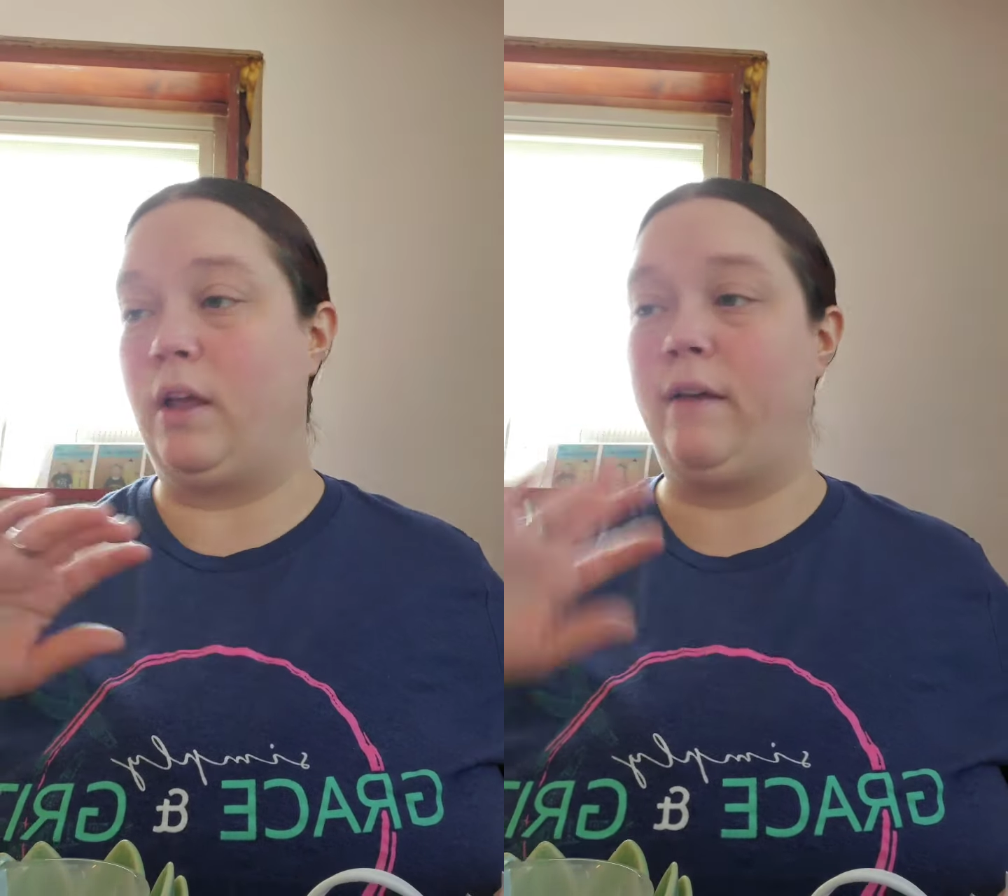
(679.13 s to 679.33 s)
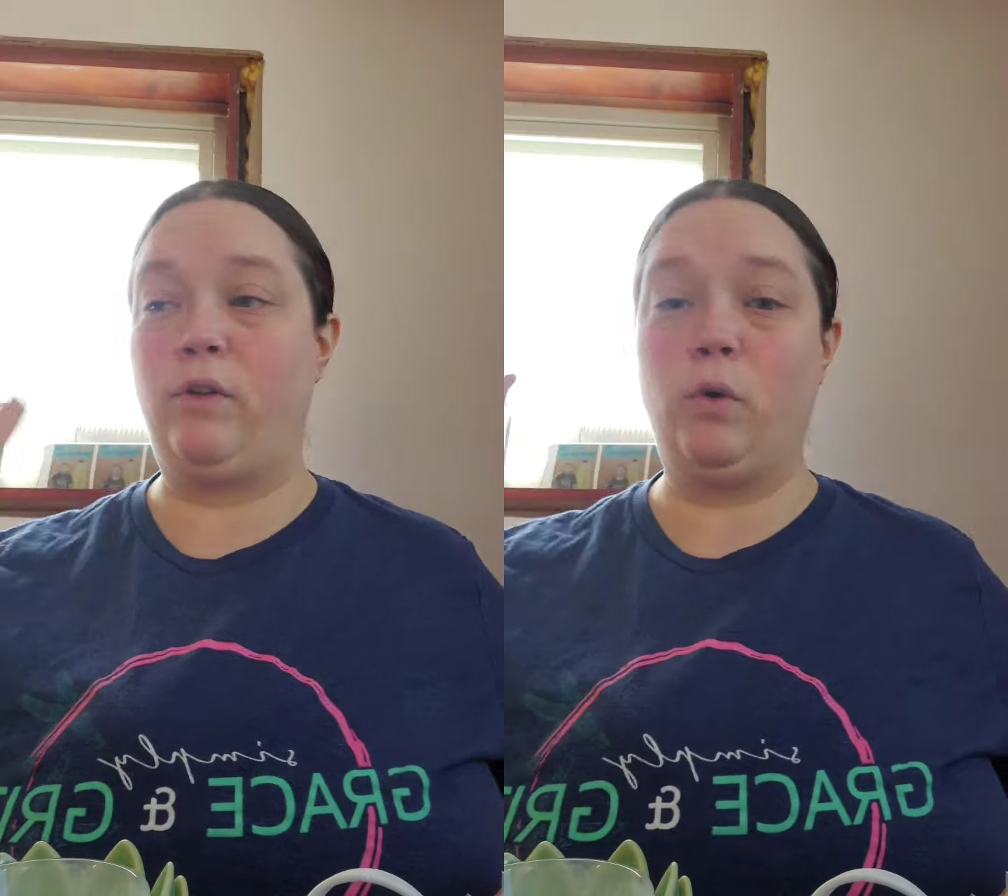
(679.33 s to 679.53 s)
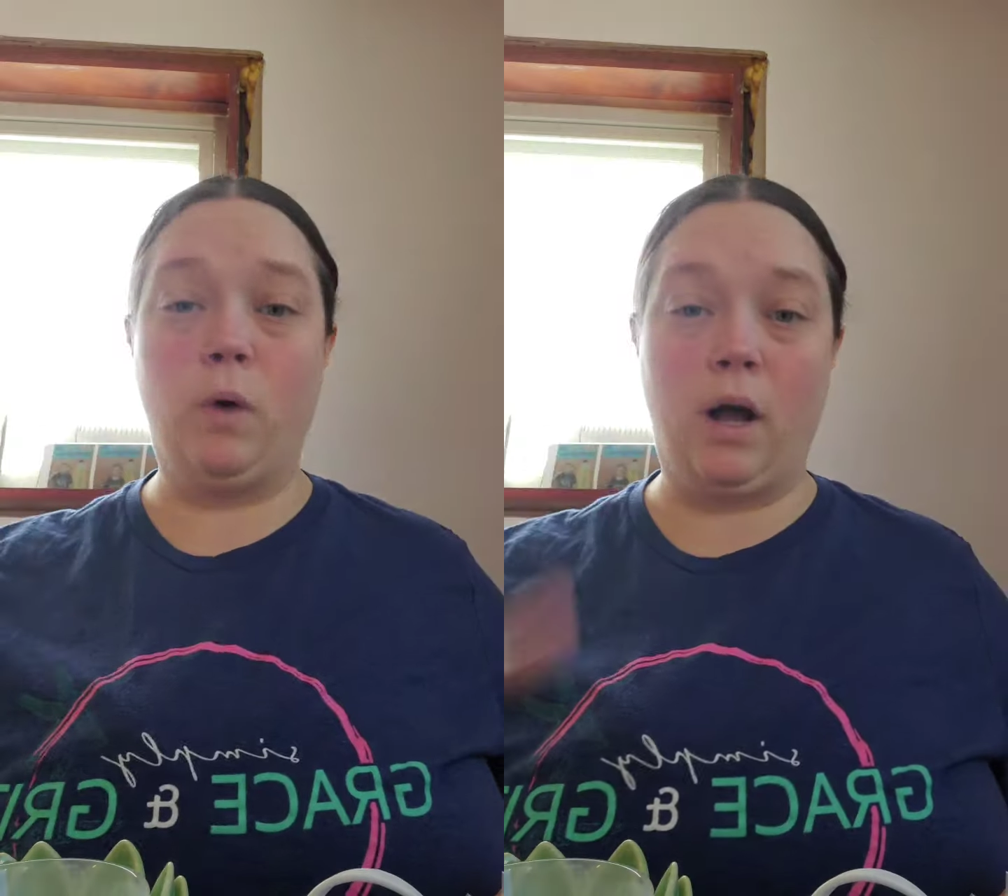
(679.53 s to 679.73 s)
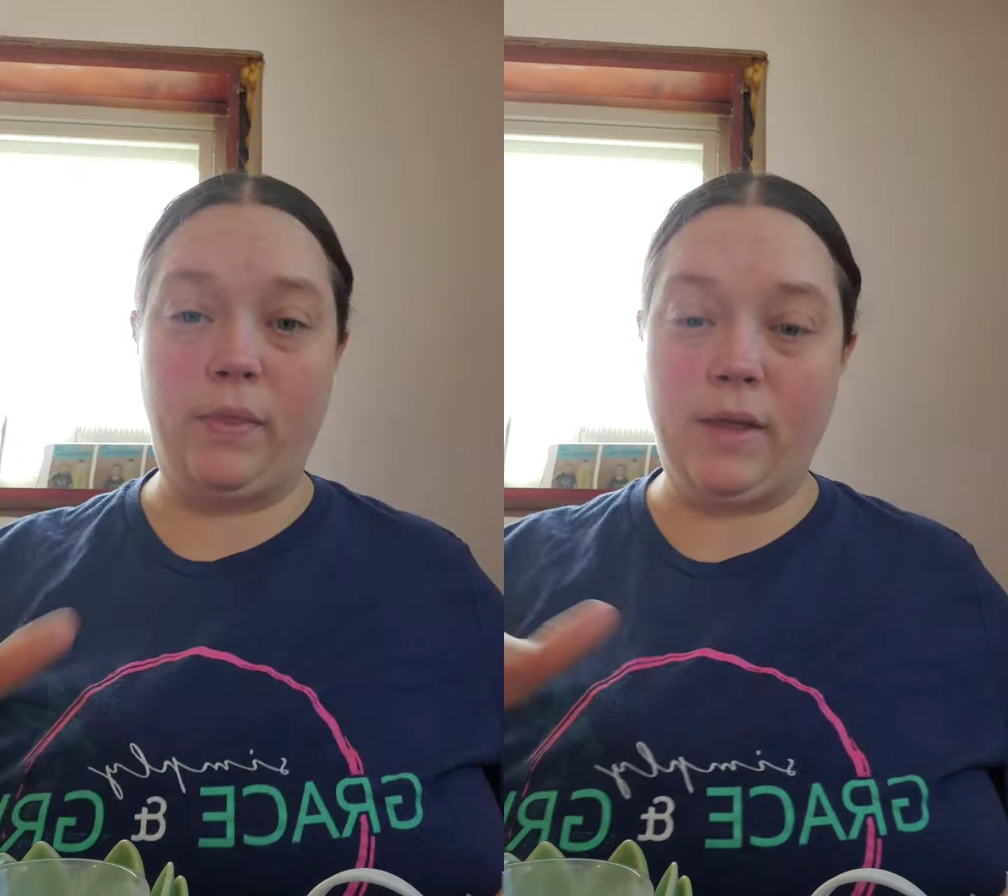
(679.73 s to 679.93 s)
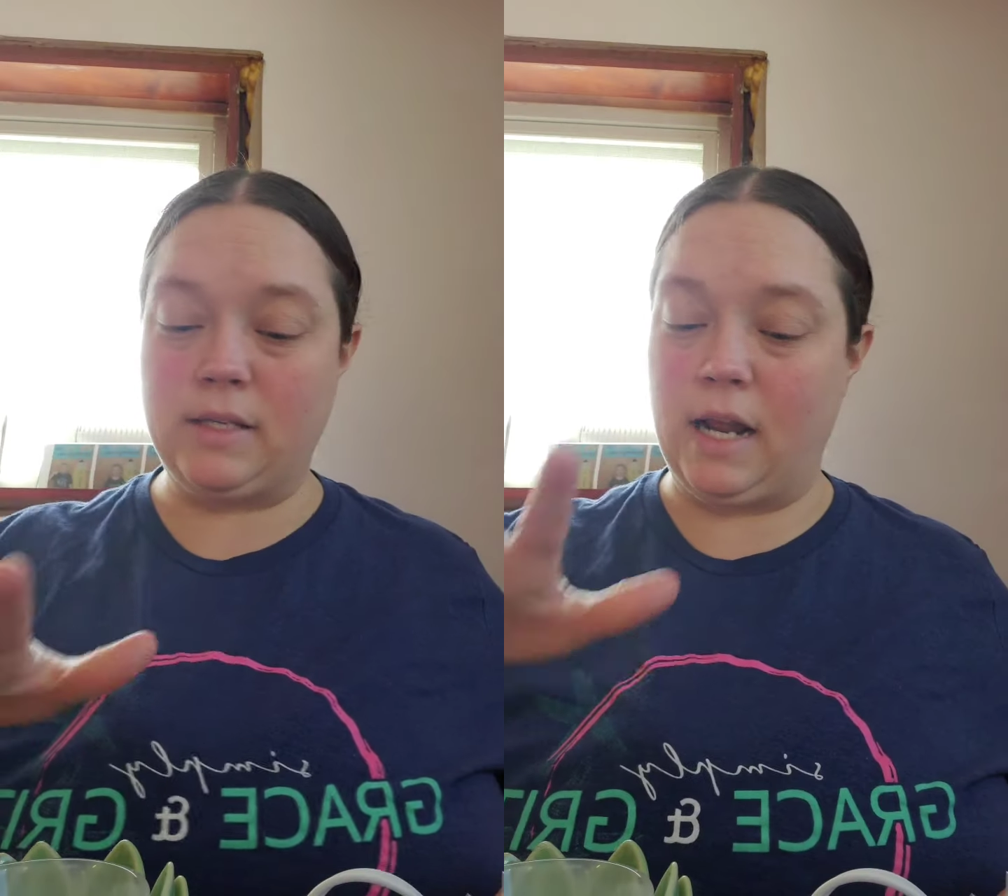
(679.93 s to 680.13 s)
if you want
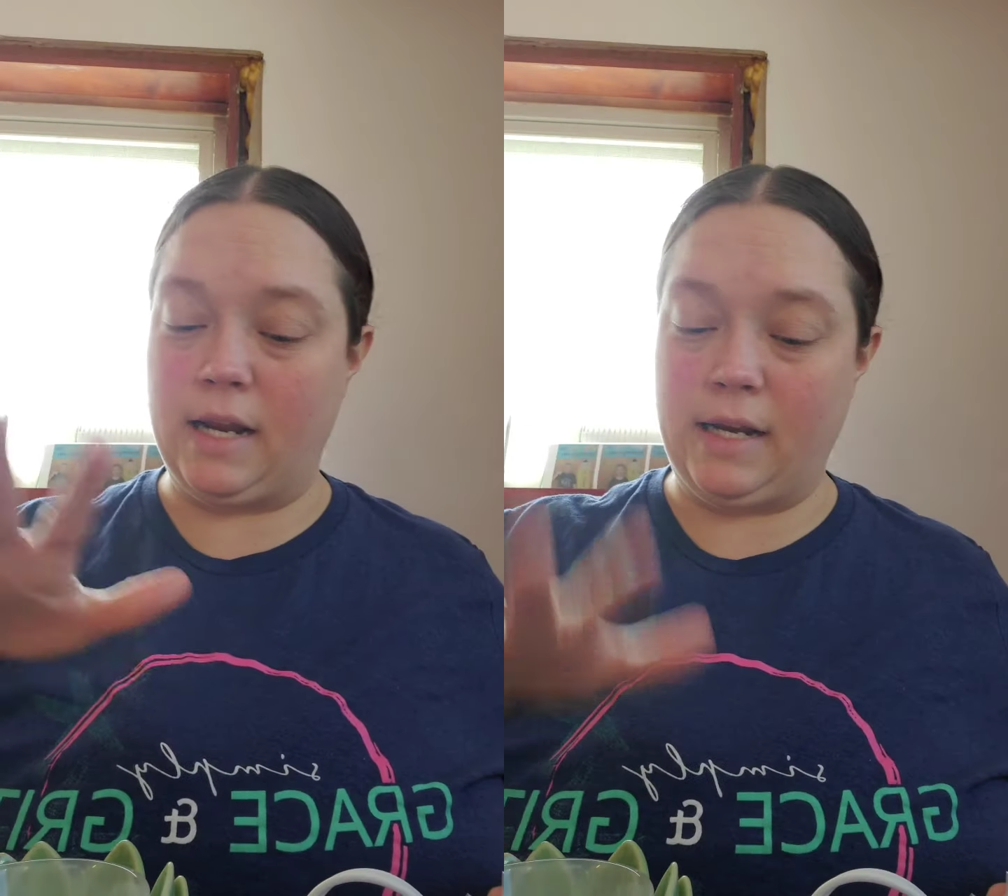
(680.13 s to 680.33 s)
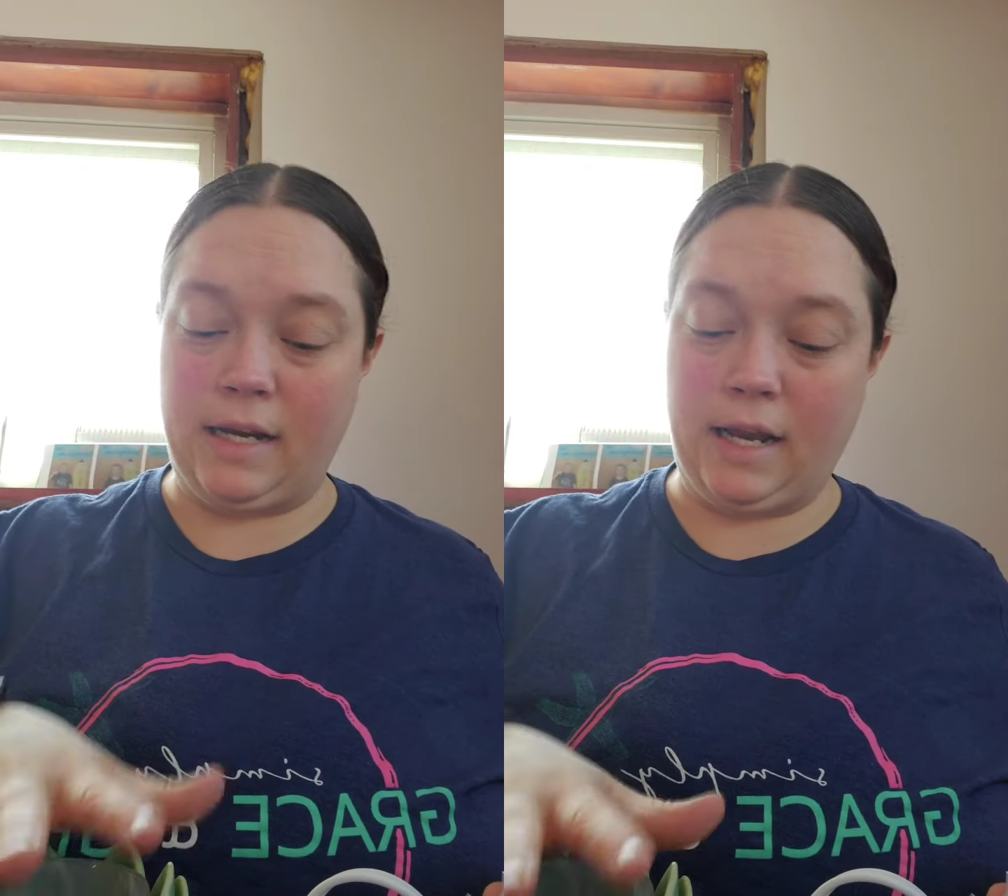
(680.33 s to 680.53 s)
this and I need to